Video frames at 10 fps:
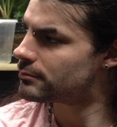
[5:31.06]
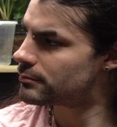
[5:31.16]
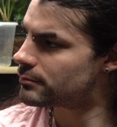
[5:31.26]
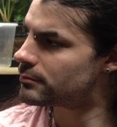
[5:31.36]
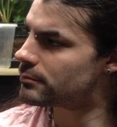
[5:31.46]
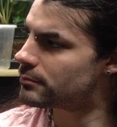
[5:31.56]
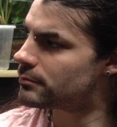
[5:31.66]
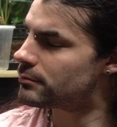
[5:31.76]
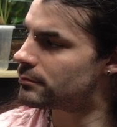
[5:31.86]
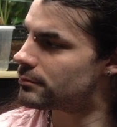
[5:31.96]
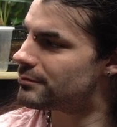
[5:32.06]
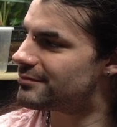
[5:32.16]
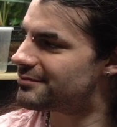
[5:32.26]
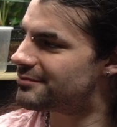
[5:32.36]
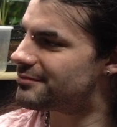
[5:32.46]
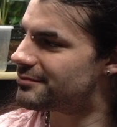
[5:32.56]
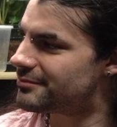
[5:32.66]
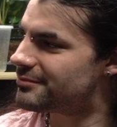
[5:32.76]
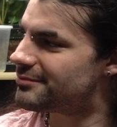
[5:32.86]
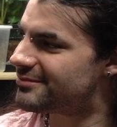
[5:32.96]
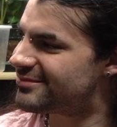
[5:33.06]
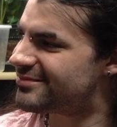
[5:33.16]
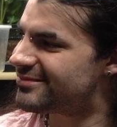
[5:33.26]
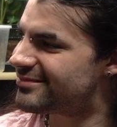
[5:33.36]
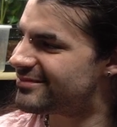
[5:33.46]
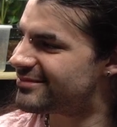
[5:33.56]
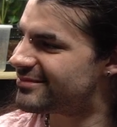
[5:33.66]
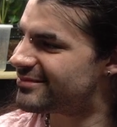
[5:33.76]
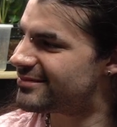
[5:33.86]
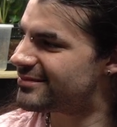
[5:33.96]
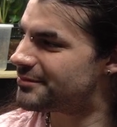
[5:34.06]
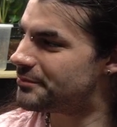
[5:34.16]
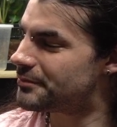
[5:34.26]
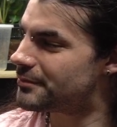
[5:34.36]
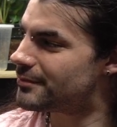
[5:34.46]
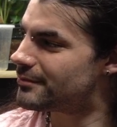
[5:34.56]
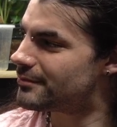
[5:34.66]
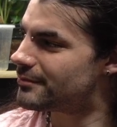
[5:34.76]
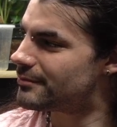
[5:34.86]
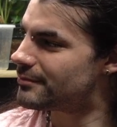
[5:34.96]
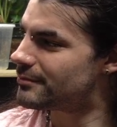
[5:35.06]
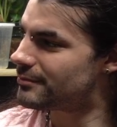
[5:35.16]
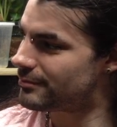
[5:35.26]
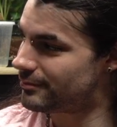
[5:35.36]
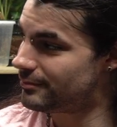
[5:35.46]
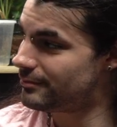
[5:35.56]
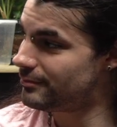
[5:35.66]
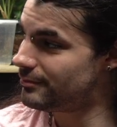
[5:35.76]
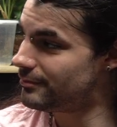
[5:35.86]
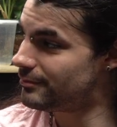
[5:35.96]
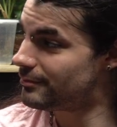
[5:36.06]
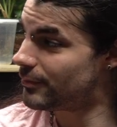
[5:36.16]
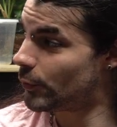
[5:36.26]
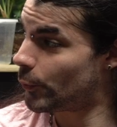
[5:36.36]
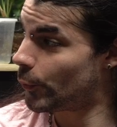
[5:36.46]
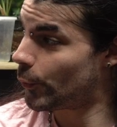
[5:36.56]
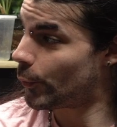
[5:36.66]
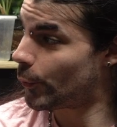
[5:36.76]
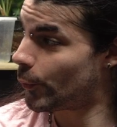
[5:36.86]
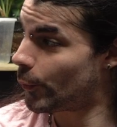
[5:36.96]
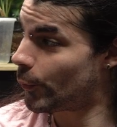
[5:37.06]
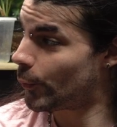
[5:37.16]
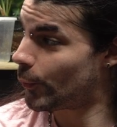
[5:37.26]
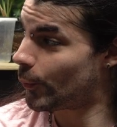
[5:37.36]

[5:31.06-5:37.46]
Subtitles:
No words are spoken by the person on screen.